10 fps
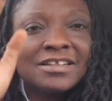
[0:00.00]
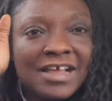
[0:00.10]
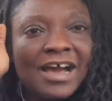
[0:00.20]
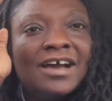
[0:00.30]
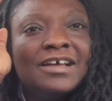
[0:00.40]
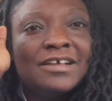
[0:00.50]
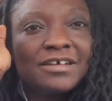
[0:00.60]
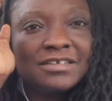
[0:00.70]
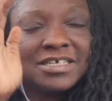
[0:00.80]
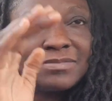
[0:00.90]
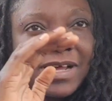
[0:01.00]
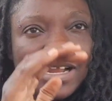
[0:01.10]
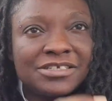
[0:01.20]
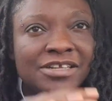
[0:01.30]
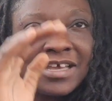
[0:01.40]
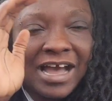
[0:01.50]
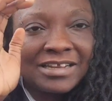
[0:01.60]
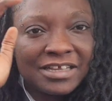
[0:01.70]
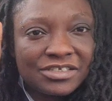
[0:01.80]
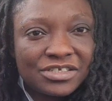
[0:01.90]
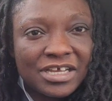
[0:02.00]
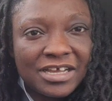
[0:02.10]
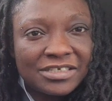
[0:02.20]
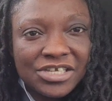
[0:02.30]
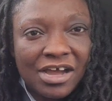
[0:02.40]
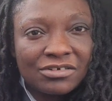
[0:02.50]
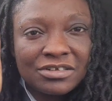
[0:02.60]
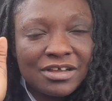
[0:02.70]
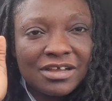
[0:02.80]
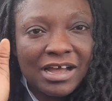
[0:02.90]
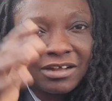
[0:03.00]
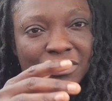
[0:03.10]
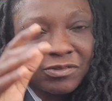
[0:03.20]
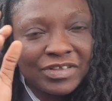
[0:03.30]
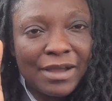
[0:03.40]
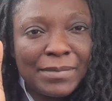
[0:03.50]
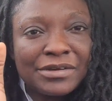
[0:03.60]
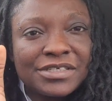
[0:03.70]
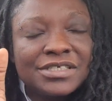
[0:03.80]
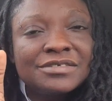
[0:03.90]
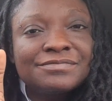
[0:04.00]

that this man actually had a child out of their marriage.